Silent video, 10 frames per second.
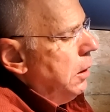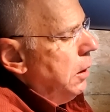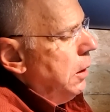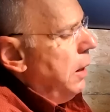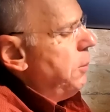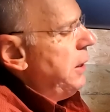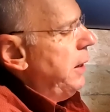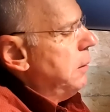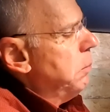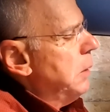I'm going to add
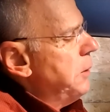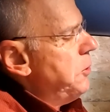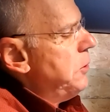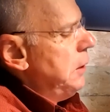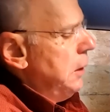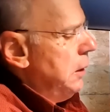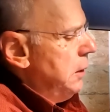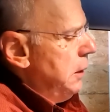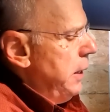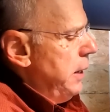Muncie,
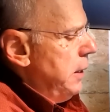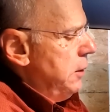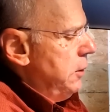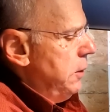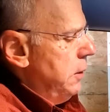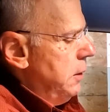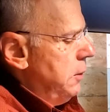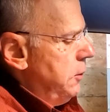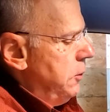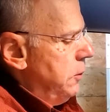Indiana to this.